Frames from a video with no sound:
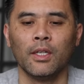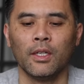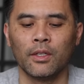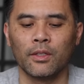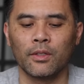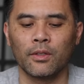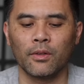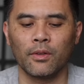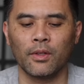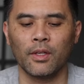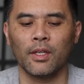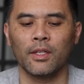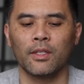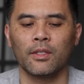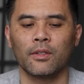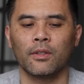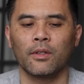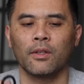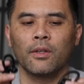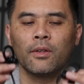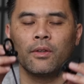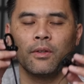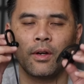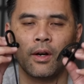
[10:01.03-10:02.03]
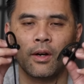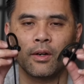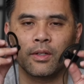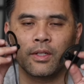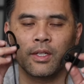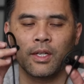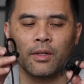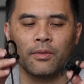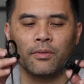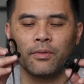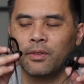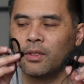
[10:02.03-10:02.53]
So these are
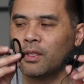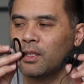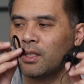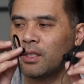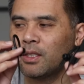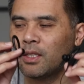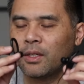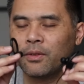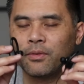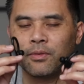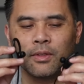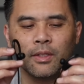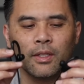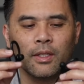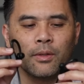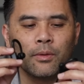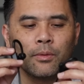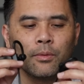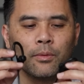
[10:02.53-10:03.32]
definitely a